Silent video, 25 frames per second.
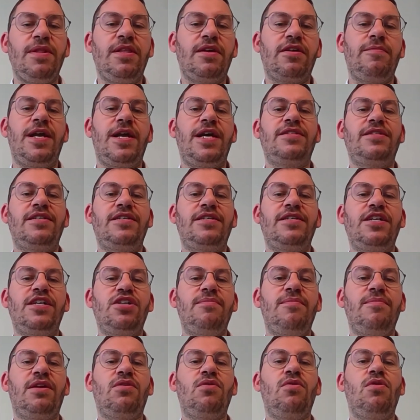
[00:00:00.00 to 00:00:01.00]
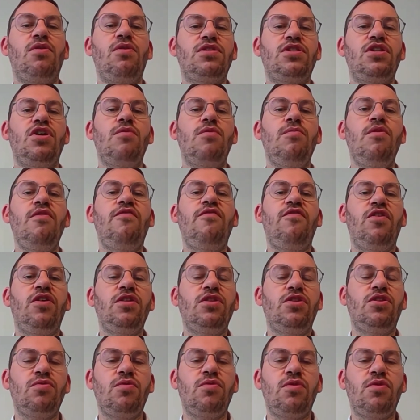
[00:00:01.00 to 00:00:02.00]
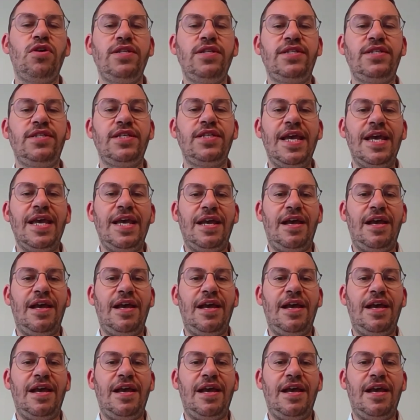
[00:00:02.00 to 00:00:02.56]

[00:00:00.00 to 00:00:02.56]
decriminalization, but also move on towards